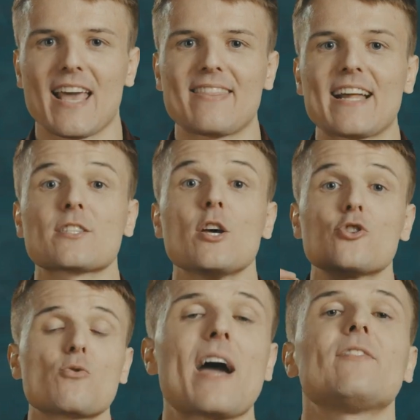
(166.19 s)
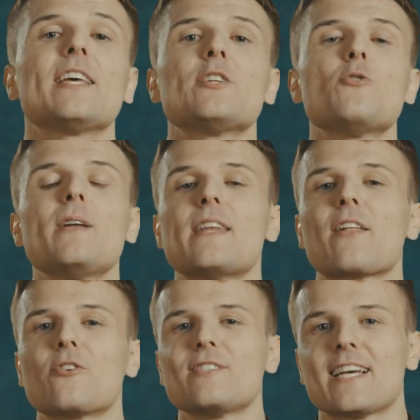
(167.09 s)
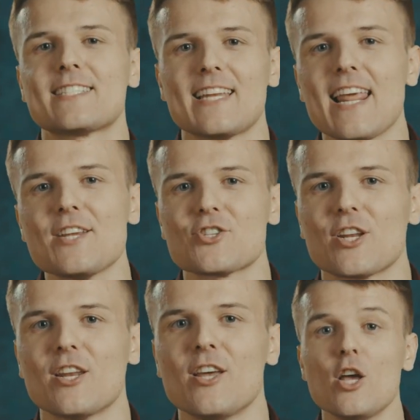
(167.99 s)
and that's traveling to another destination.